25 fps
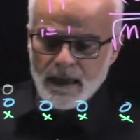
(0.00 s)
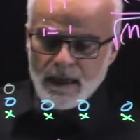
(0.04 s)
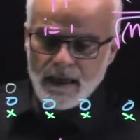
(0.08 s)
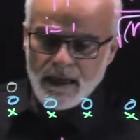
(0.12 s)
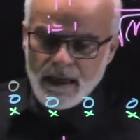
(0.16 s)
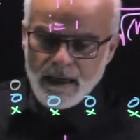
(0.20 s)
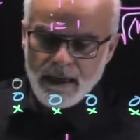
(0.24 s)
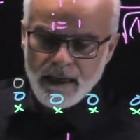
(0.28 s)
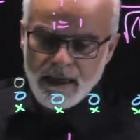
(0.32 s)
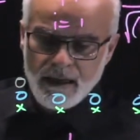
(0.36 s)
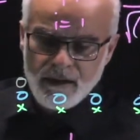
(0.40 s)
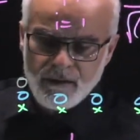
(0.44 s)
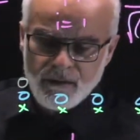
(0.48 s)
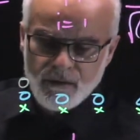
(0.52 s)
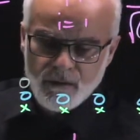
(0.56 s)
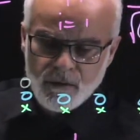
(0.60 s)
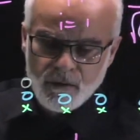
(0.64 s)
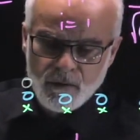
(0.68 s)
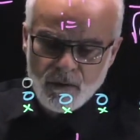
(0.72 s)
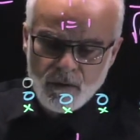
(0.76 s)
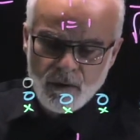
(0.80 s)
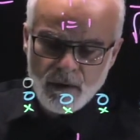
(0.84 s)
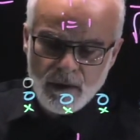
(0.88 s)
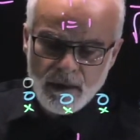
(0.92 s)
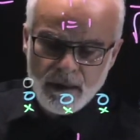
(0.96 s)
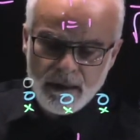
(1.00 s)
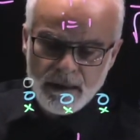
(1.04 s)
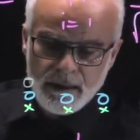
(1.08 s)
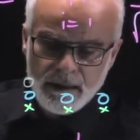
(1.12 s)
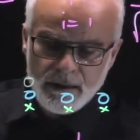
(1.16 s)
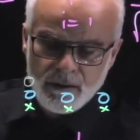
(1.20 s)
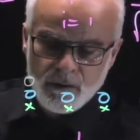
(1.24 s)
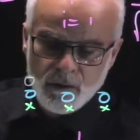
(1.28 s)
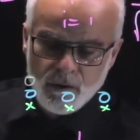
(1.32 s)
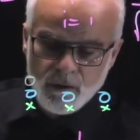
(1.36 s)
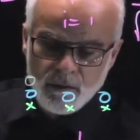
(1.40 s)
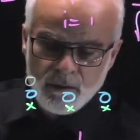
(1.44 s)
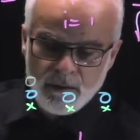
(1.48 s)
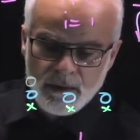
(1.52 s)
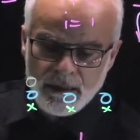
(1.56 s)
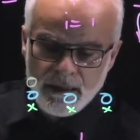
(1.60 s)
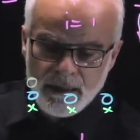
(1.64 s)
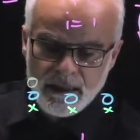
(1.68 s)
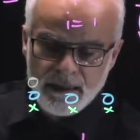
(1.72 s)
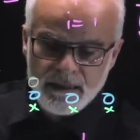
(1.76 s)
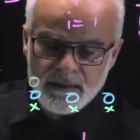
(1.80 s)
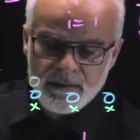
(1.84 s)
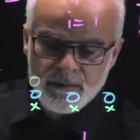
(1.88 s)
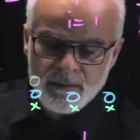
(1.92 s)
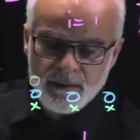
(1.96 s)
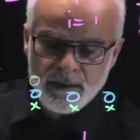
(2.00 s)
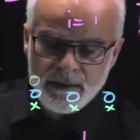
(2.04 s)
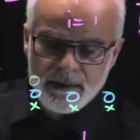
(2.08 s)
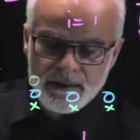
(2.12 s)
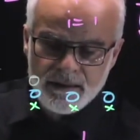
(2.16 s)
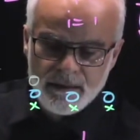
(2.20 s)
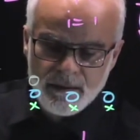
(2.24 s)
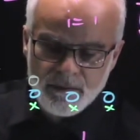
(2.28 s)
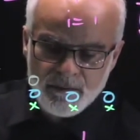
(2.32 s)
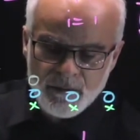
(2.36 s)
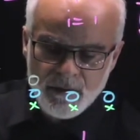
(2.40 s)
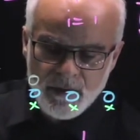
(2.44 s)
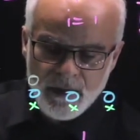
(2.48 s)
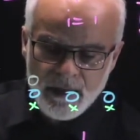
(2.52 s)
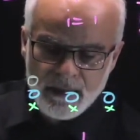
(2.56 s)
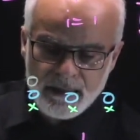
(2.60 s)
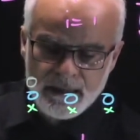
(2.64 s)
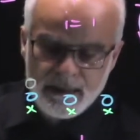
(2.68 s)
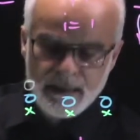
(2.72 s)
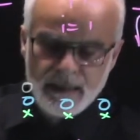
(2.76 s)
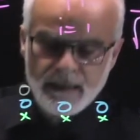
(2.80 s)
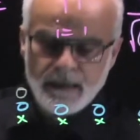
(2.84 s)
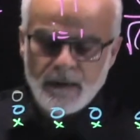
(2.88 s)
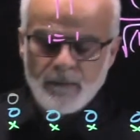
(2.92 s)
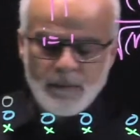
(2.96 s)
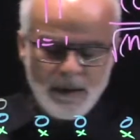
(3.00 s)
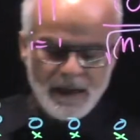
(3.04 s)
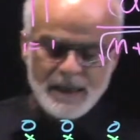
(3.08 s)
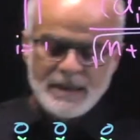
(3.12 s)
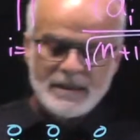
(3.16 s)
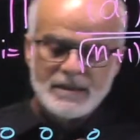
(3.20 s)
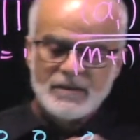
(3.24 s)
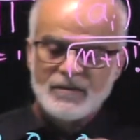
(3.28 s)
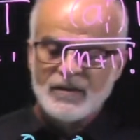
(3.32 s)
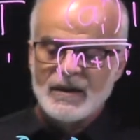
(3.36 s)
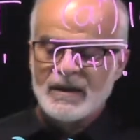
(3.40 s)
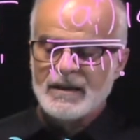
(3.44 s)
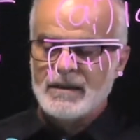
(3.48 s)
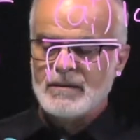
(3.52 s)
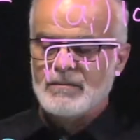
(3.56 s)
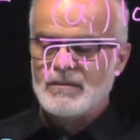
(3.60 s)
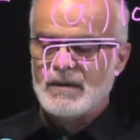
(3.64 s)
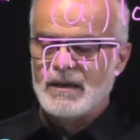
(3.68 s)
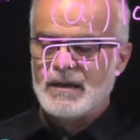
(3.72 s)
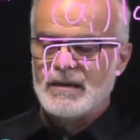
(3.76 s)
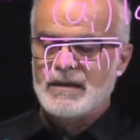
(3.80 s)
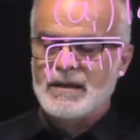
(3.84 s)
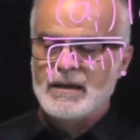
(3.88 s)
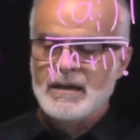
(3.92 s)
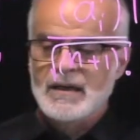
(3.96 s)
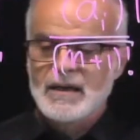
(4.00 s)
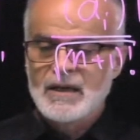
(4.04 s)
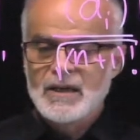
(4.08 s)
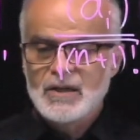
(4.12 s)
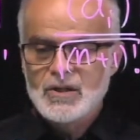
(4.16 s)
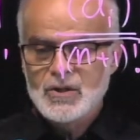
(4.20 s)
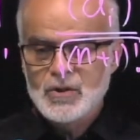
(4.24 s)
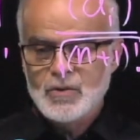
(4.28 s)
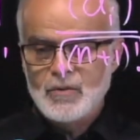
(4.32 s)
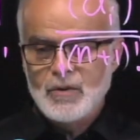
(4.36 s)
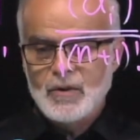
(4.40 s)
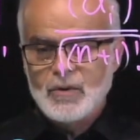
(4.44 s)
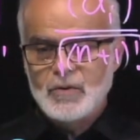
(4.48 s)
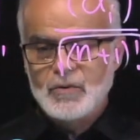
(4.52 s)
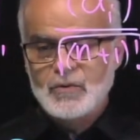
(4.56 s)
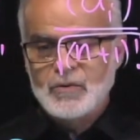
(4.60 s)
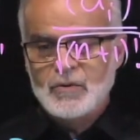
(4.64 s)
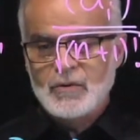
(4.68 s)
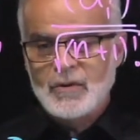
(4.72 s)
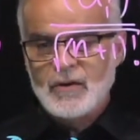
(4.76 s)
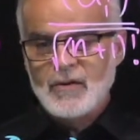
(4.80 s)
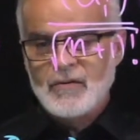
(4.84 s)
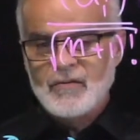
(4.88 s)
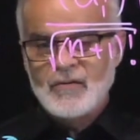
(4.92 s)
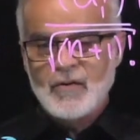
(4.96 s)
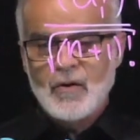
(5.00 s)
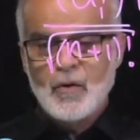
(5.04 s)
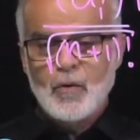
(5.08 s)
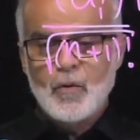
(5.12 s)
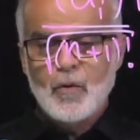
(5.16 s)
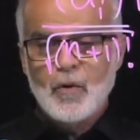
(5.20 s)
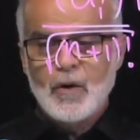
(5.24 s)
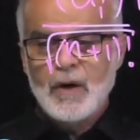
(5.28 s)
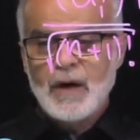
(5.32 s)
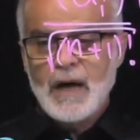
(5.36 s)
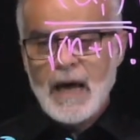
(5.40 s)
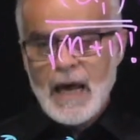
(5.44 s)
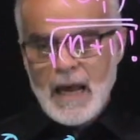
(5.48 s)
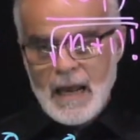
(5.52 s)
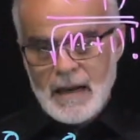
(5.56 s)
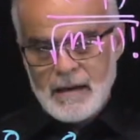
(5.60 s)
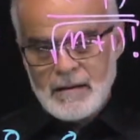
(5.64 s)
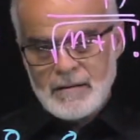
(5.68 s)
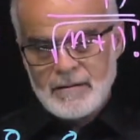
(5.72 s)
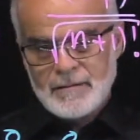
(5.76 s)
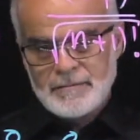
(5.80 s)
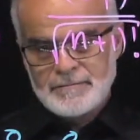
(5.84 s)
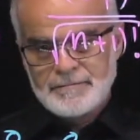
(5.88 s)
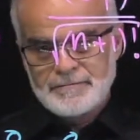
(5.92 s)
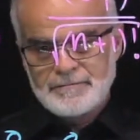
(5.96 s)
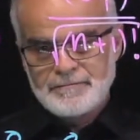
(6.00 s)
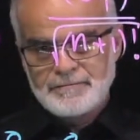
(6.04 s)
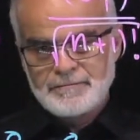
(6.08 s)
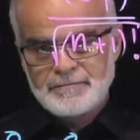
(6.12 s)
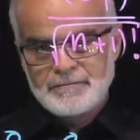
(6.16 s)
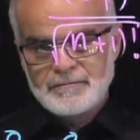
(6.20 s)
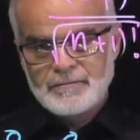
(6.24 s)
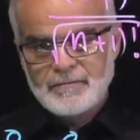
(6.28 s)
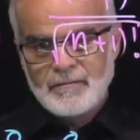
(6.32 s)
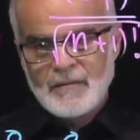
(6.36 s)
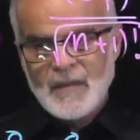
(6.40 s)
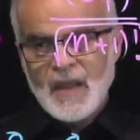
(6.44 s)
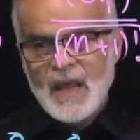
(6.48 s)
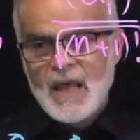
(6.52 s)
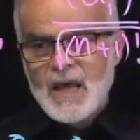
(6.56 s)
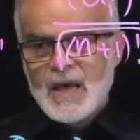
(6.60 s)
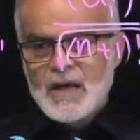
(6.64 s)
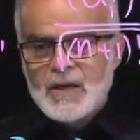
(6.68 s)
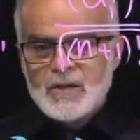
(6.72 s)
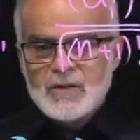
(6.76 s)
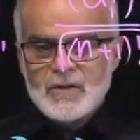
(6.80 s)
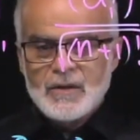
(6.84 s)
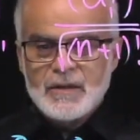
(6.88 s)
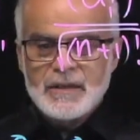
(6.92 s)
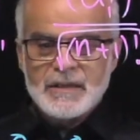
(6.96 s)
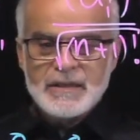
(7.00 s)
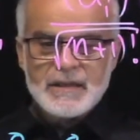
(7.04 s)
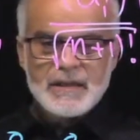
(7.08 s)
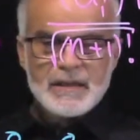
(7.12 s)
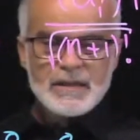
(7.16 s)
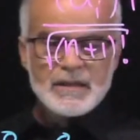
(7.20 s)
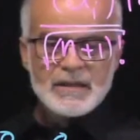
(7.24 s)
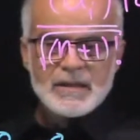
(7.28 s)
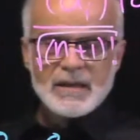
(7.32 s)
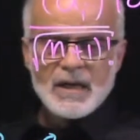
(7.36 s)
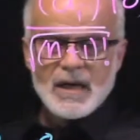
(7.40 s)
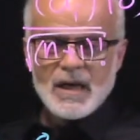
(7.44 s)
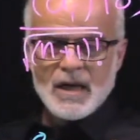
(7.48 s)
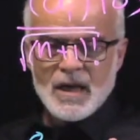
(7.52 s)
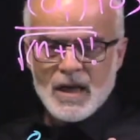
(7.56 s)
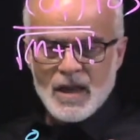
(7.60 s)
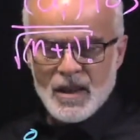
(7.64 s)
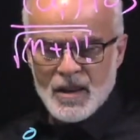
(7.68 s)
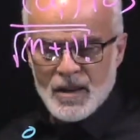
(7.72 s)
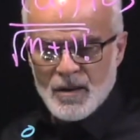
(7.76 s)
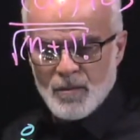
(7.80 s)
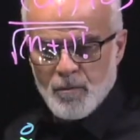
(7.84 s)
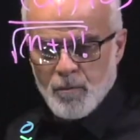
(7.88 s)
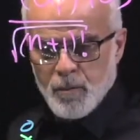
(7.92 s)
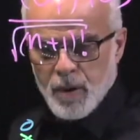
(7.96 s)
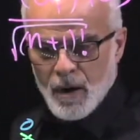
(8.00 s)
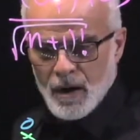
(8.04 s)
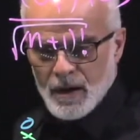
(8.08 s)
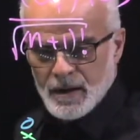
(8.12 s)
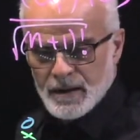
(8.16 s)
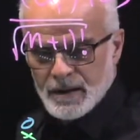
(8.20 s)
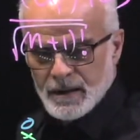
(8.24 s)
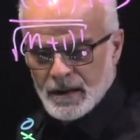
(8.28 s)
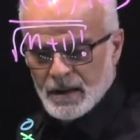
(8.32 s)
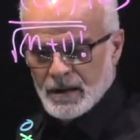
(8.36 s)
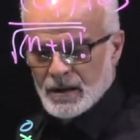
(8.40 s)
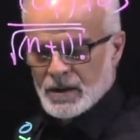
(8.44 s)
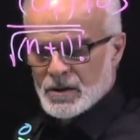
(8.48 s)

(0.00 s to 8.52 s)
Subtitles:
I have to normalize by dividing by the square root of L. So this is the particle